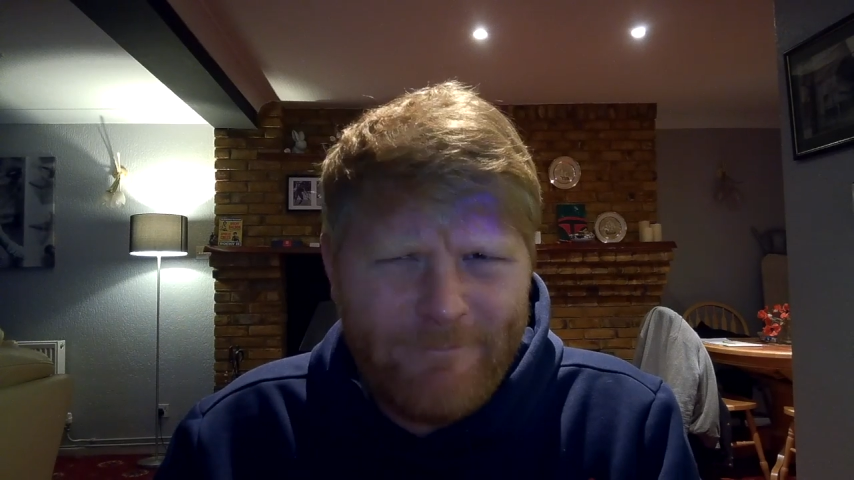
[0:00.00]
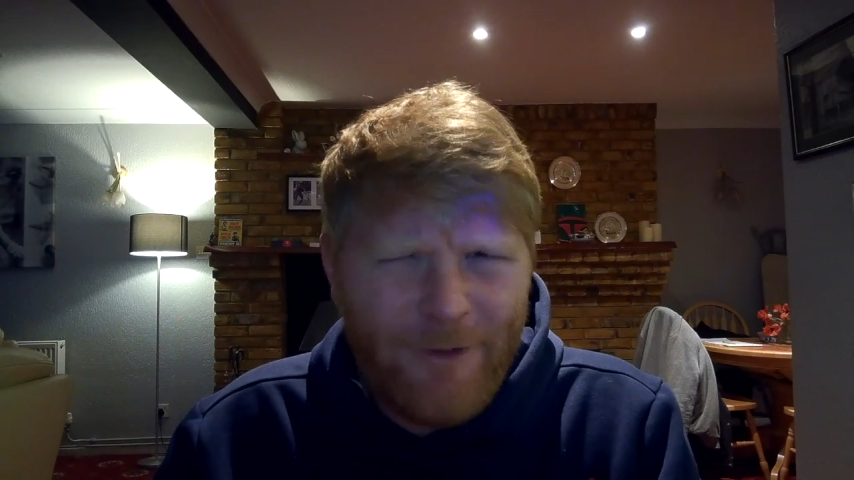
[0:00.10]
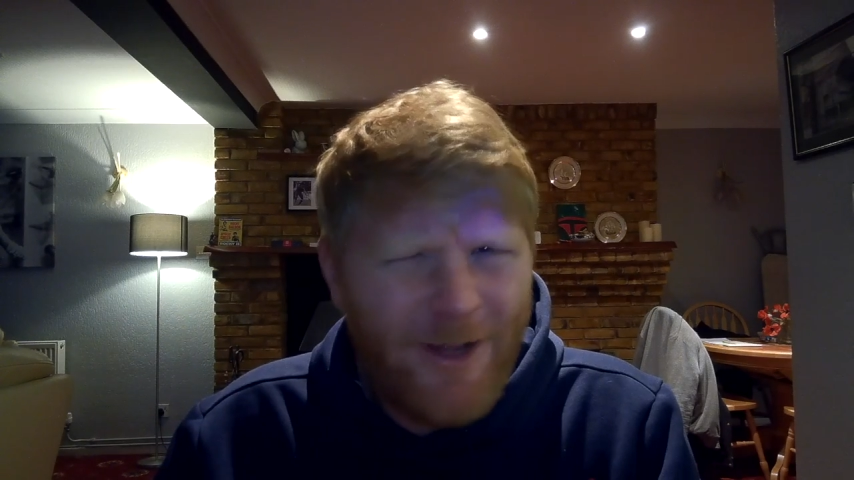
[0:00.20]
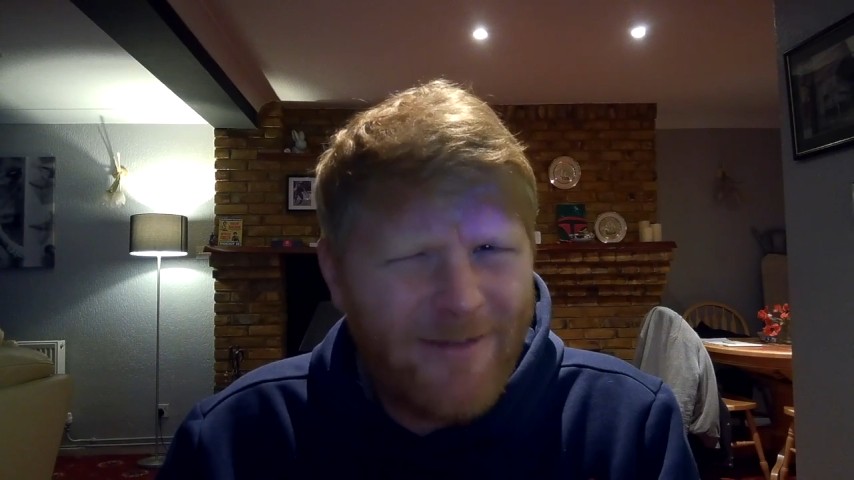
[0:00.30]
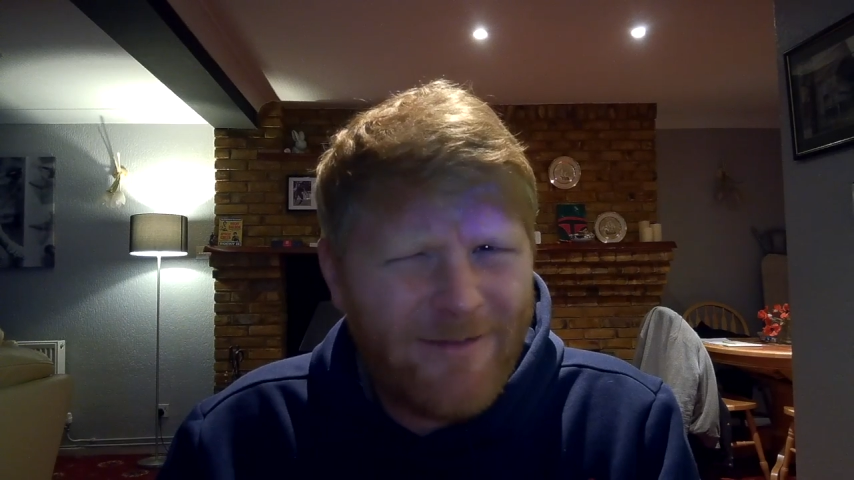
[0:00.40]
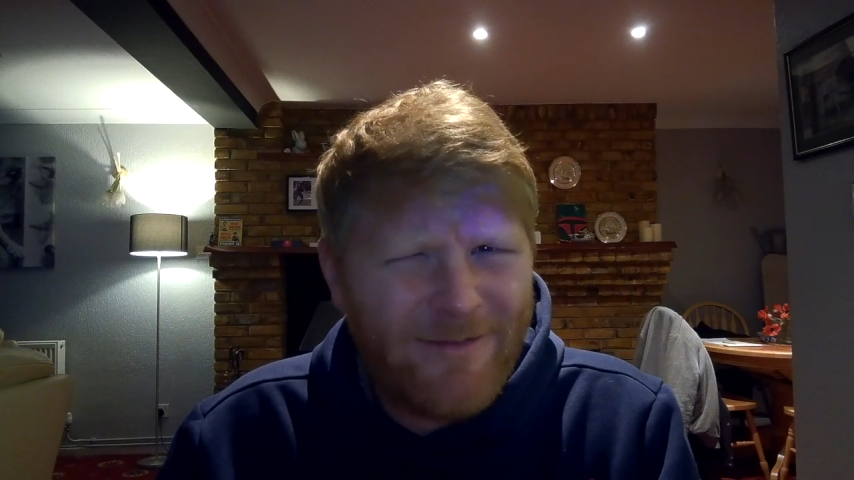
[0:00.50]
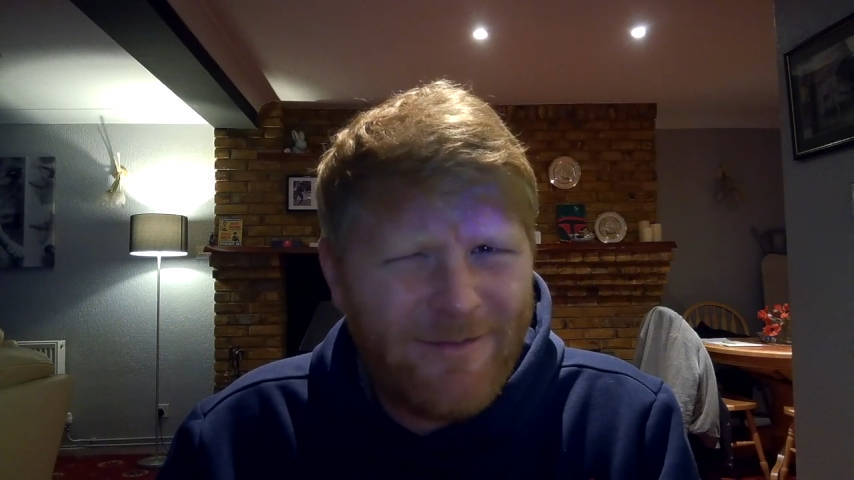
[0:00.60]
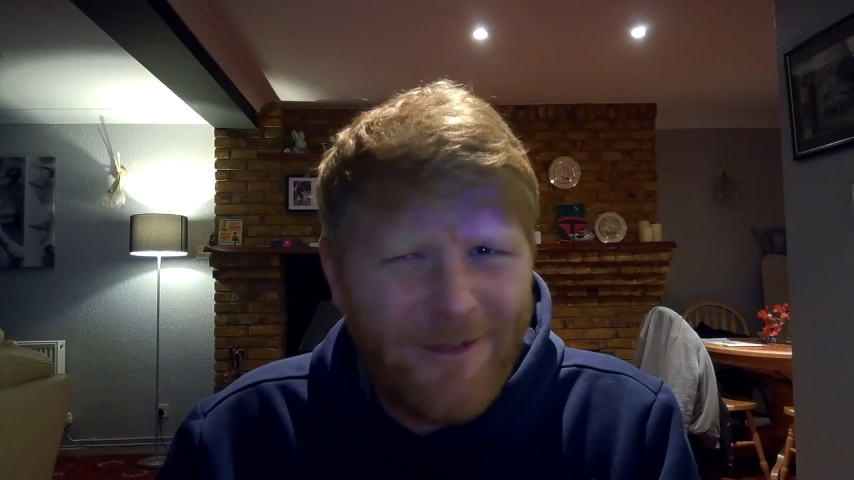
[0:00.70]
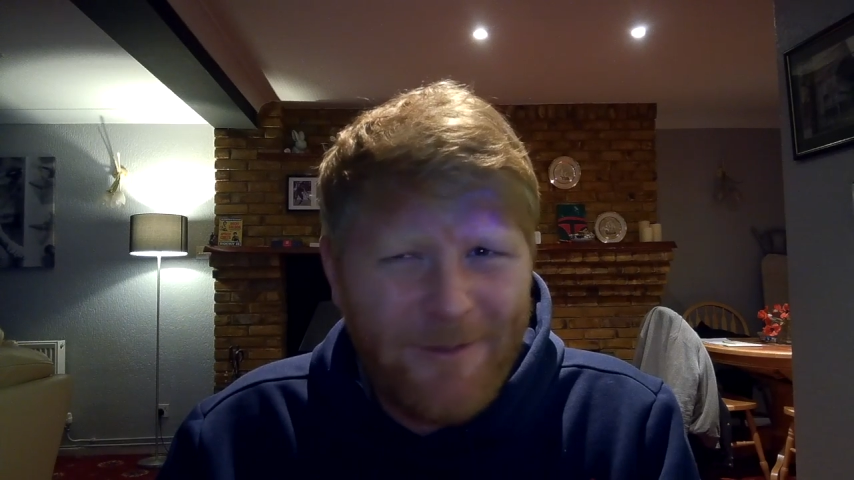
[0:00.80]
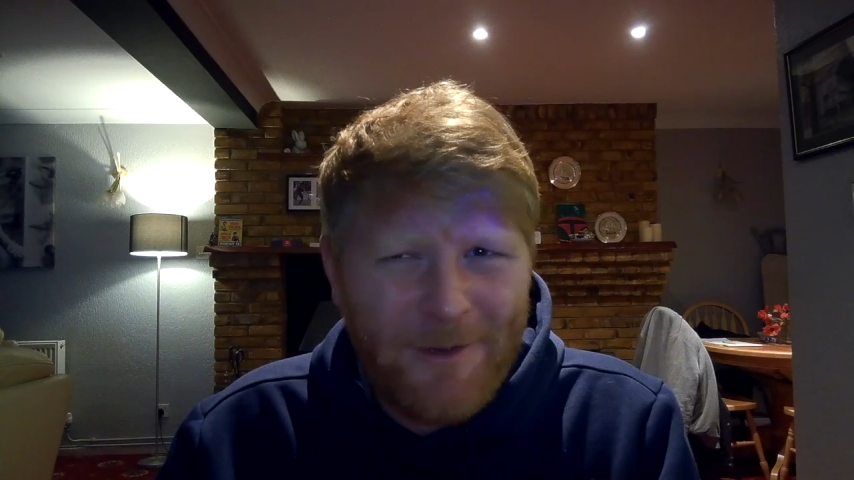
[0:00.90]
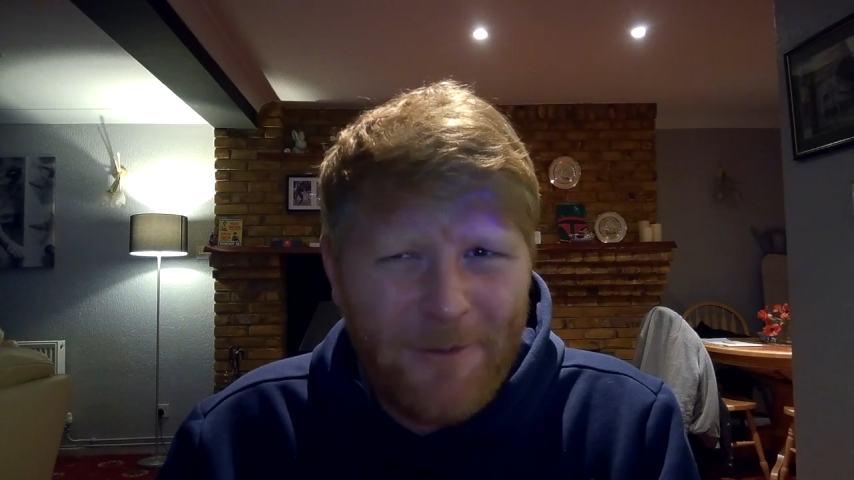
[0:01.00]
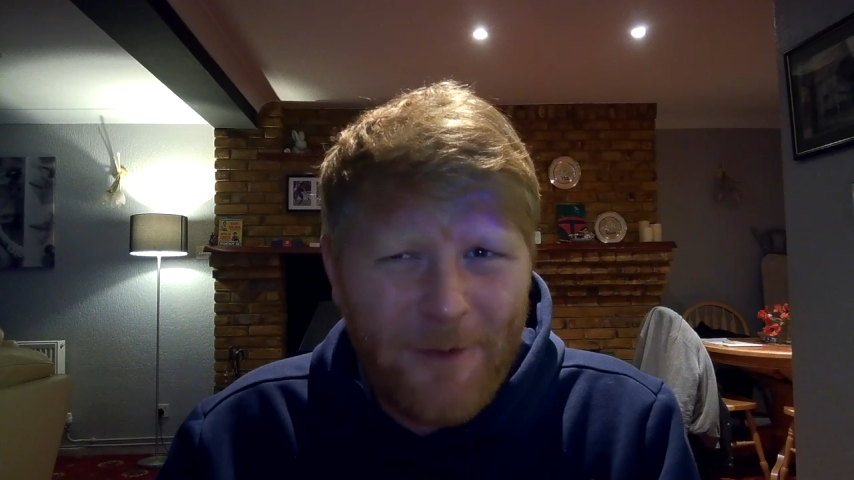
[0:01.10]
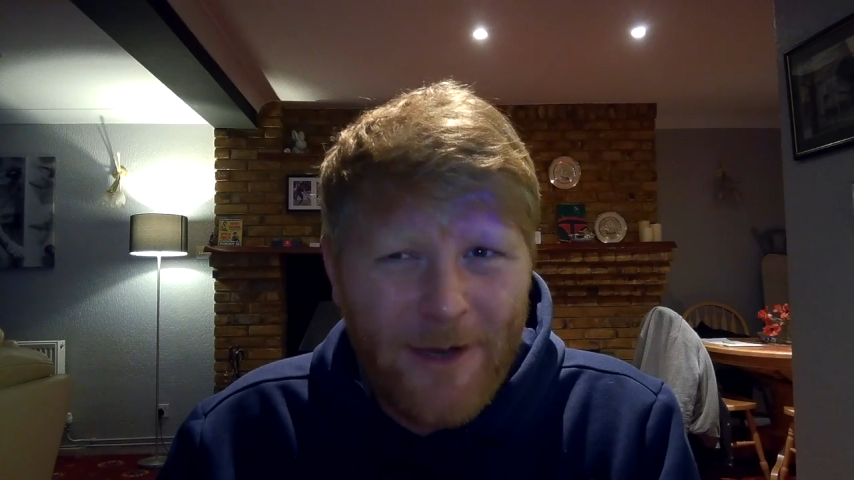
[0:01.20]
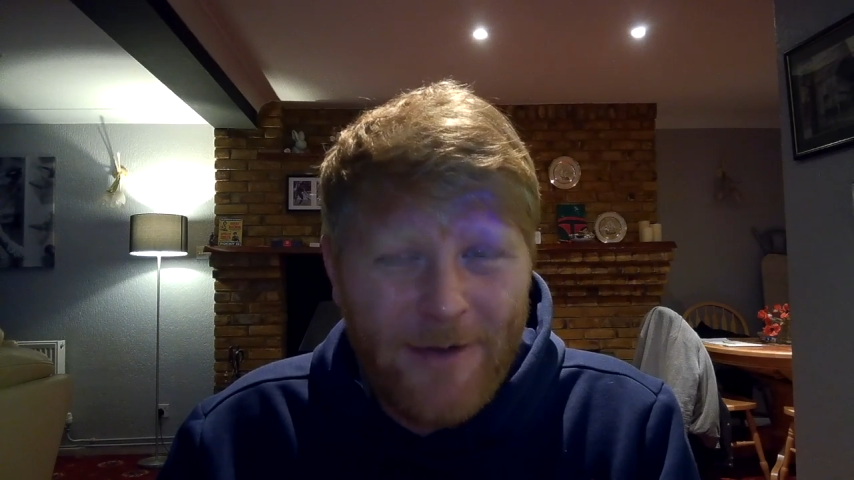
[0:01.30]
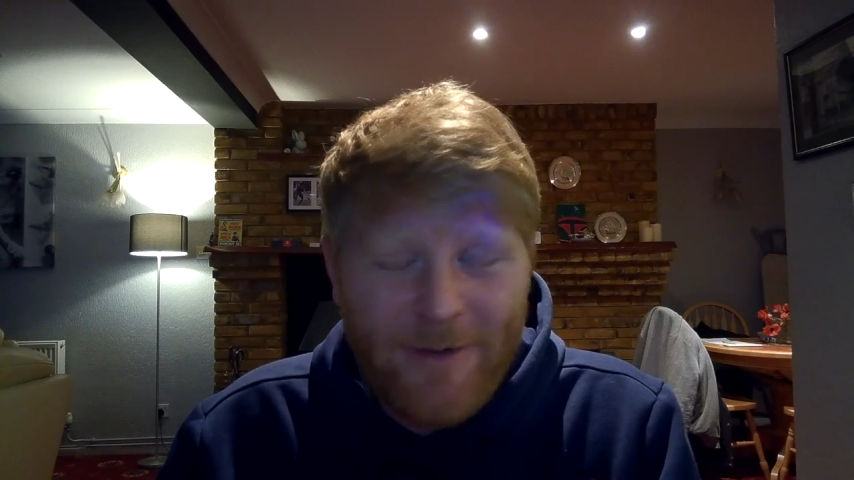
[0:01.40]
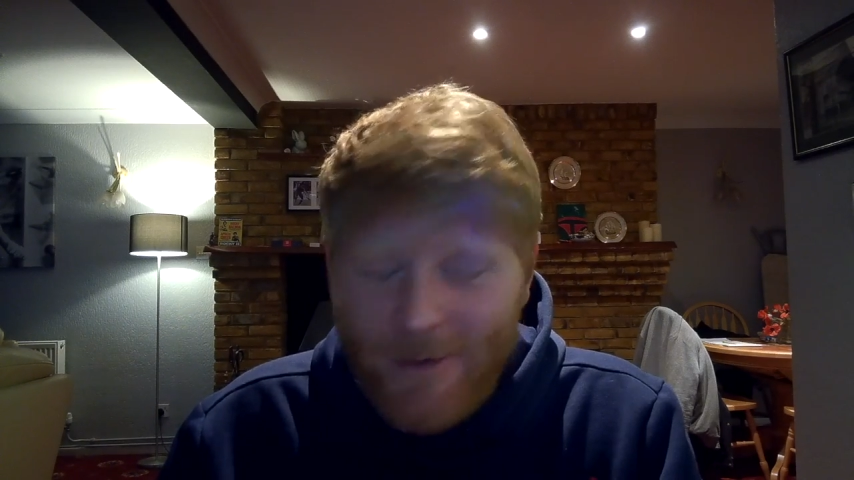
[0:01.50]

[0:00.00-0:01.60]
what? That's a bit weird.